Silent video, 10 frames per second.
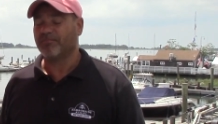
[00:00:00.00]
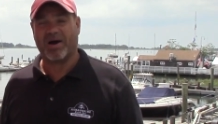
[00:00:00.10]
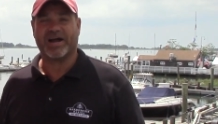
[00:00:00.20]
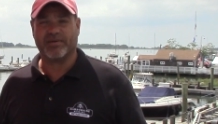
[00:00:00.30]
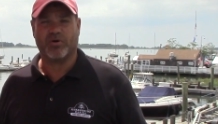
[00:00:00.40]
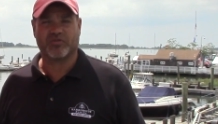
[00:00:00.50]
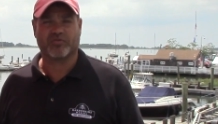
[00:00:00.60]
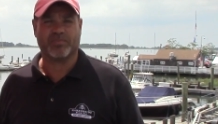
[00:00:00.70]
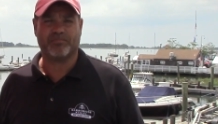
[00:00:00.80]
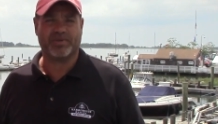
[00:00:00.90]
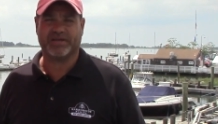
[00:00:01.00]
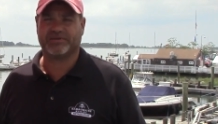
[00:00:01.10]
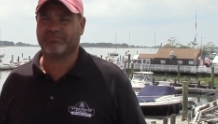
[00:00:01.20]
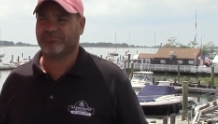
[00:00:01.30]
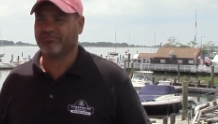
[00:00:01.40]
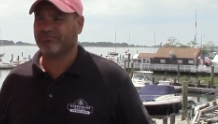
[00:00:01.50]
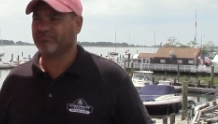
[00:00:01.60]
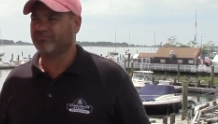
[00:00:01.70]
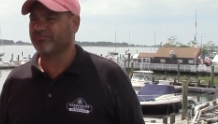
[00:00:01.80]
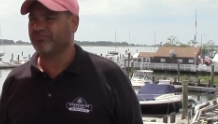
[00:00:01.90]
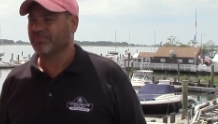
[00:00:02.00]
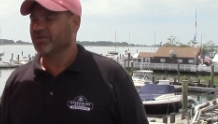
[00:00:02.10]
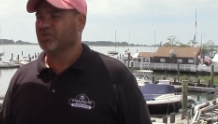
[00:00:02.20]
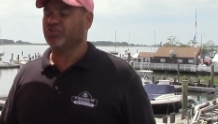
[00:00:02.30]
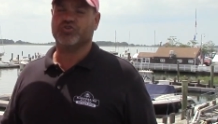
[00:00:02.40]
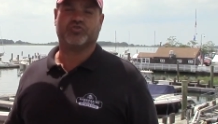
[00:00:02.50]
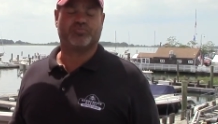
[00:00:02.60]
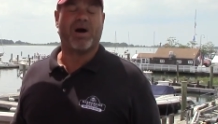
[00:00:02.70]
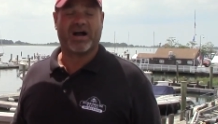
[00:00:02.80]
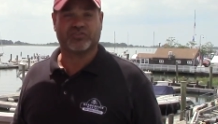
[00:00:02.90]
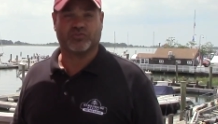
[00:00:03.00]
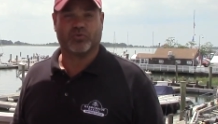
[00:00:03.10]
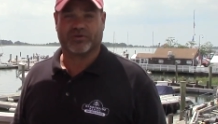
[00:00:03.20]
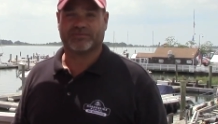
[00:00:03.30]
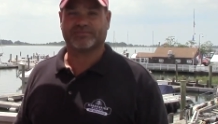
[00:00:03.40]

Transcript: buying a boat from a big, huge box store.